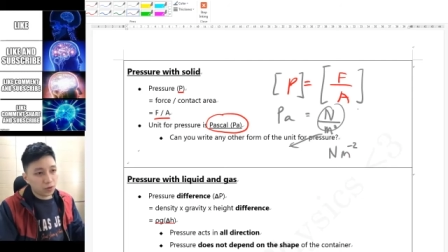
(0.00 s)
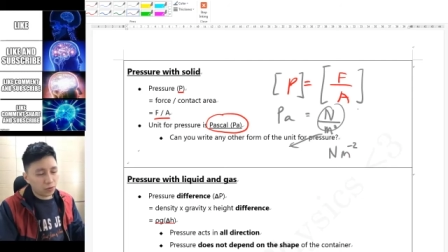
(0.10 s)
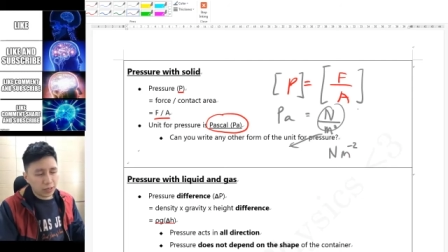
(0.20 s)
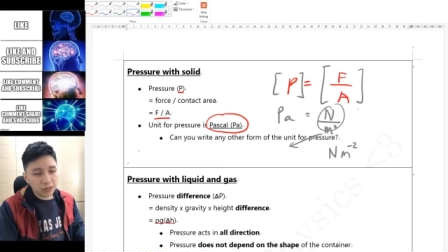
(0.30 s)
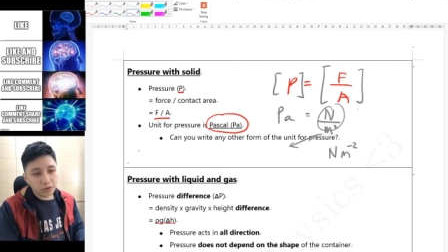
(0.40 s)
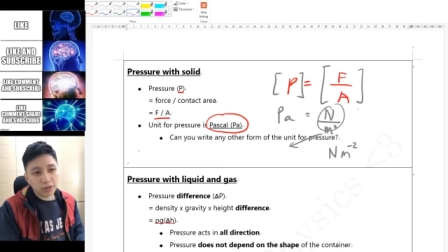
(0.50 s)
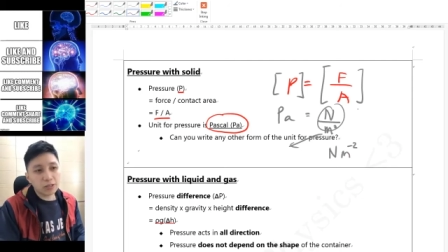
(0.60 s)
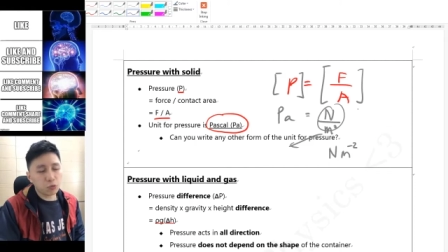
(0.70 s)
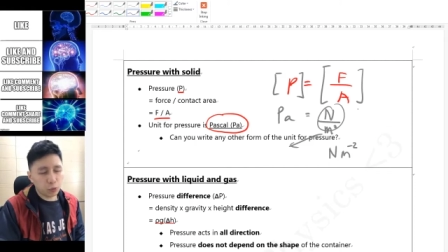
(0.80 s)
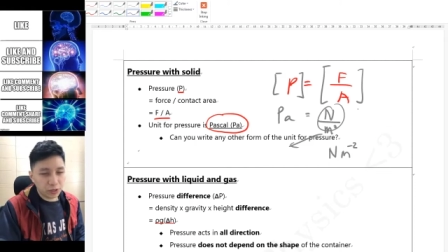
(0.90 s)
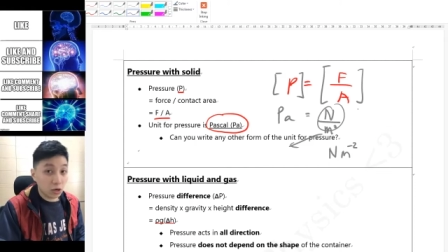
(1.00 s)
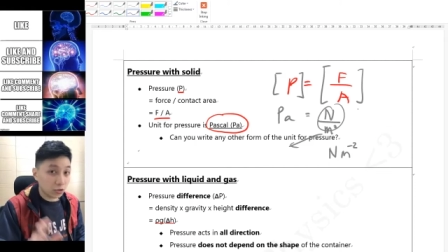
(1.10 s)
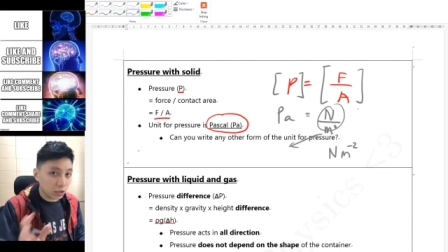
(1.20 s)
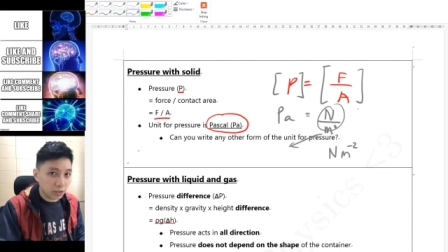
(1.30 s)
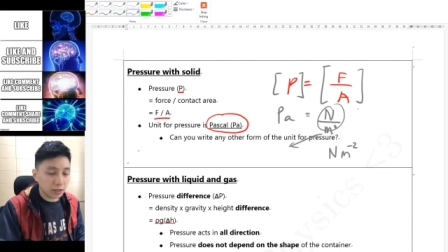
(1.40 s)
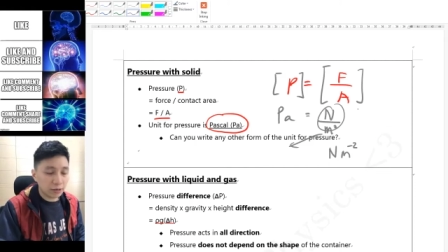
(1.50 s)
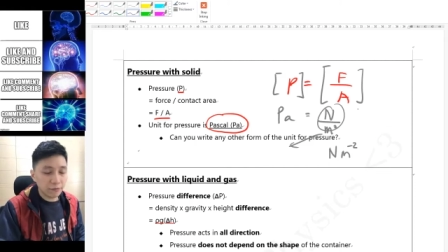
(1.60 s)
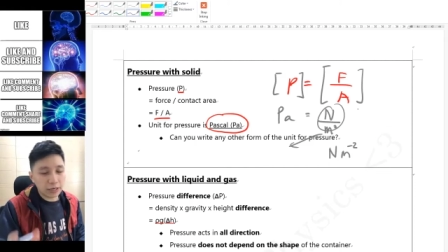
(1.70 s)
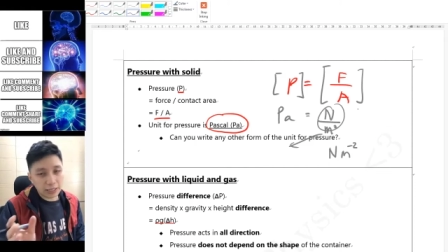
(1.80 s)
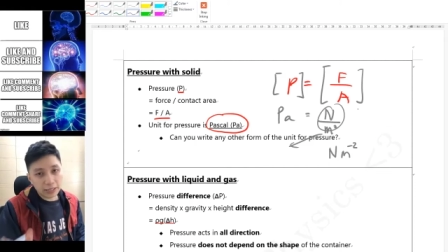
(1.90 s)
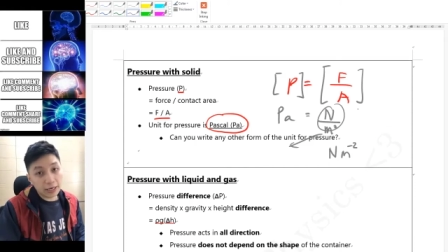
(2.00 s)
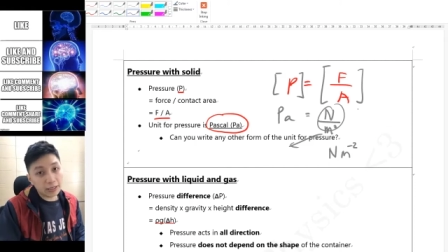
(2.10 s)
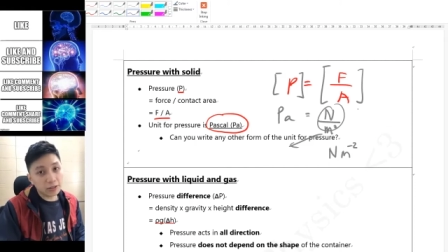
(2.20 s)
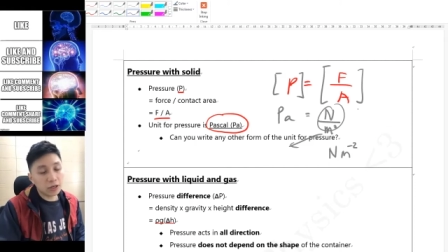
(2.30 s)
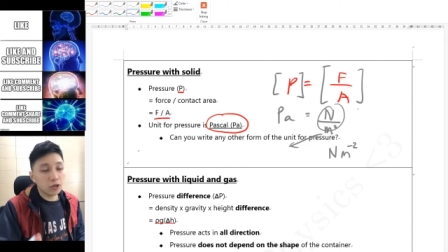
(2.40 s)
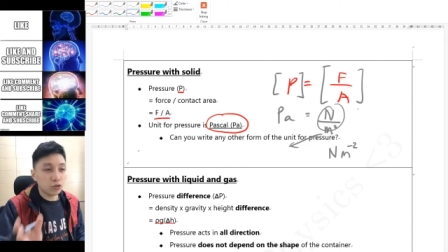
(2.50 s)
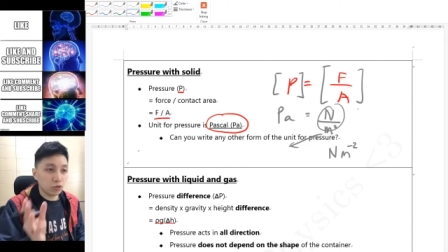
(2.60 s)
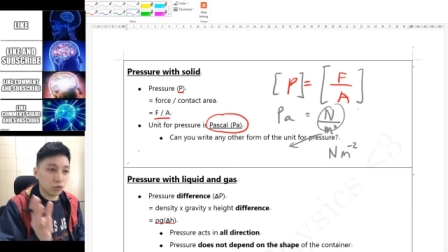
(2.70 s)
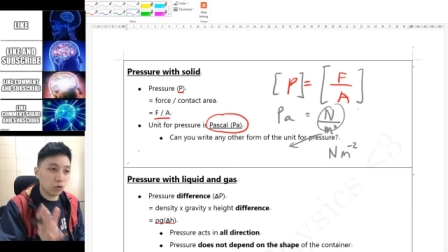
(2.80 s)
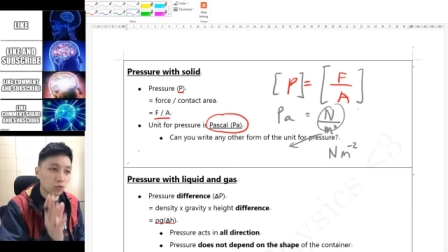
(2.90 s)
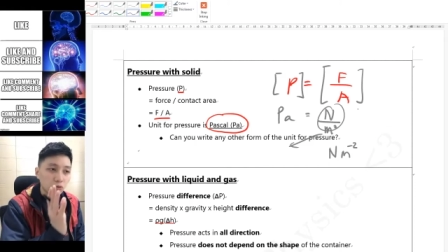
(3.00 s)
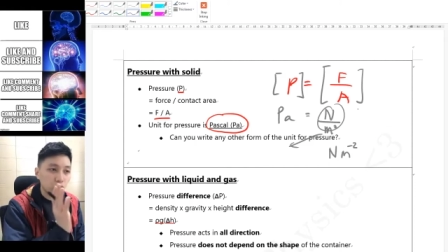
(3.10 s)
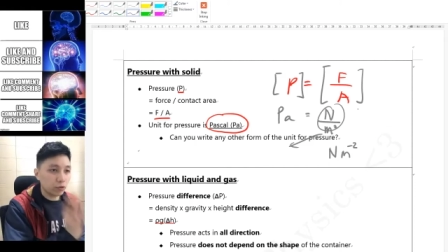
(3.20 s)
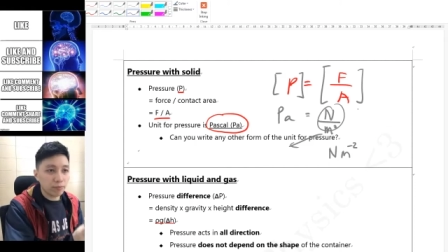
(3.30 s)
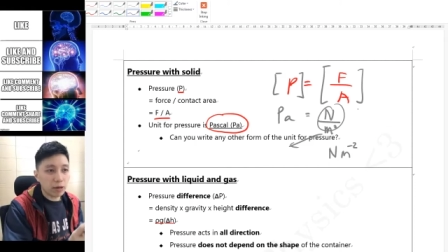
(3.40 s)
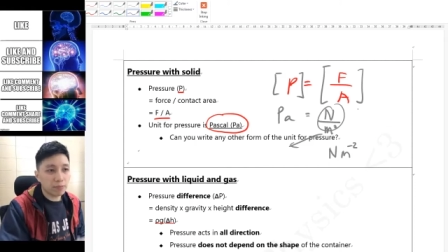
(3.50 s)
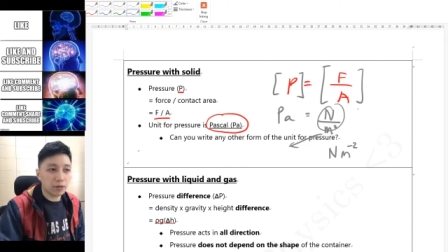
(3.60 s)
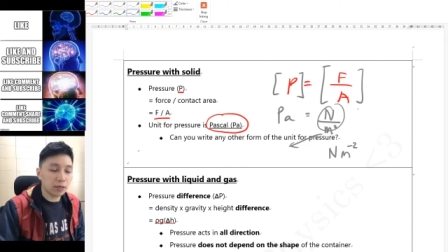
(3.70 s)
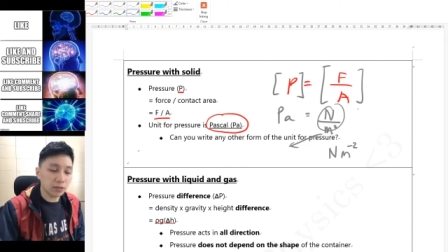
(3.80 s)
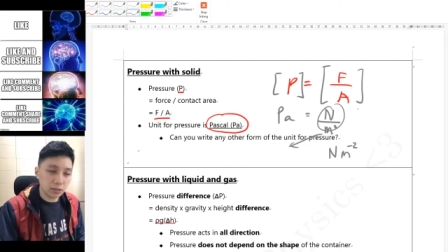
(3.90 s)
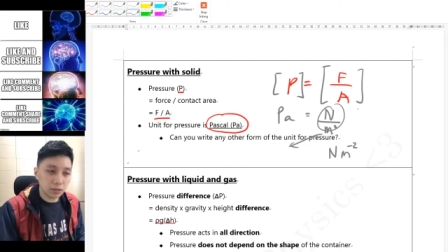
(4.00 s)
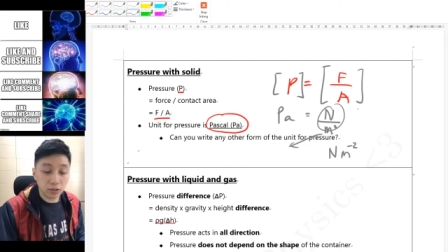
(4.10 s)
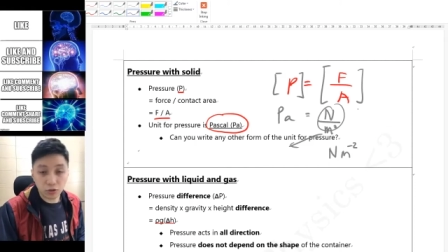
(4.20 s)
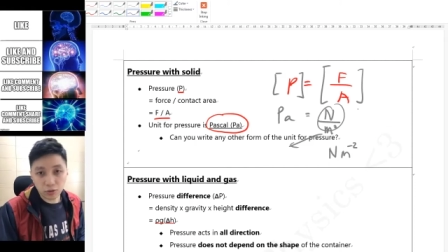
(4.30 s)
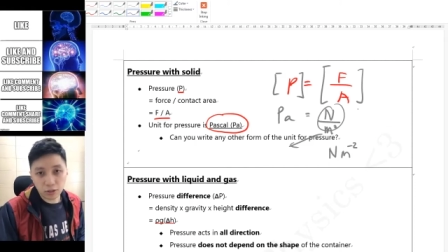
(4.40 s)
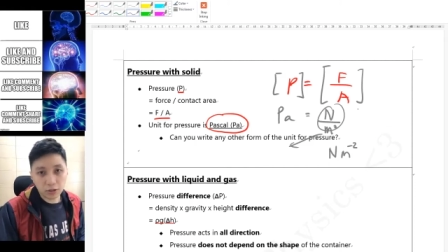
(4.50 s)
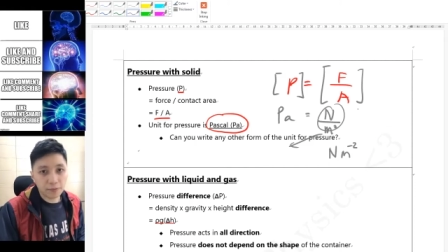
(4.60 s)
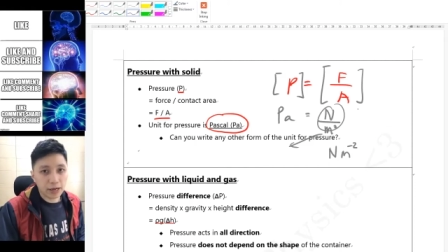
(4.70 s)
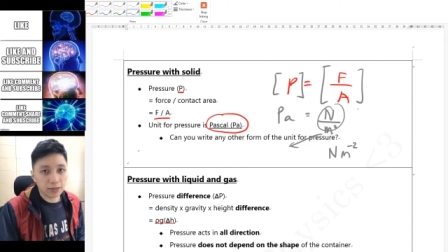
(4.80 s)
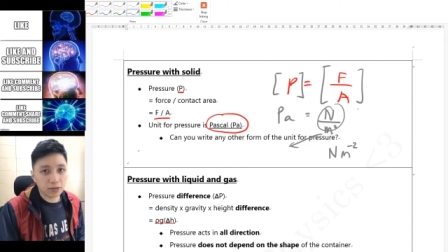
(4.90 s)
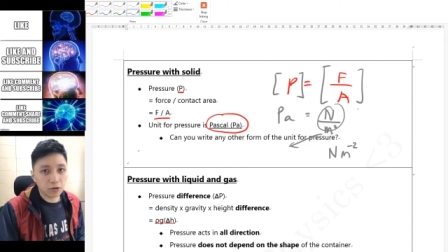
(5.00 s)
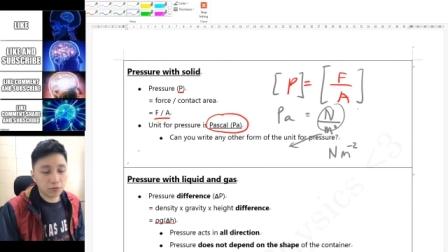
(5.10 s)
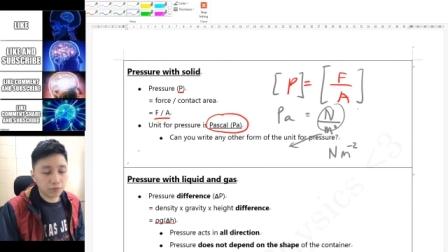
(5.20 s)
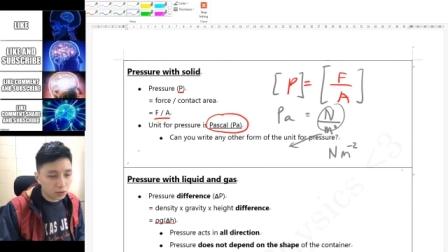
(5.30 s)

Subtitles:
Okay, so this will be the alternative in case you don't remember the unit Pascal.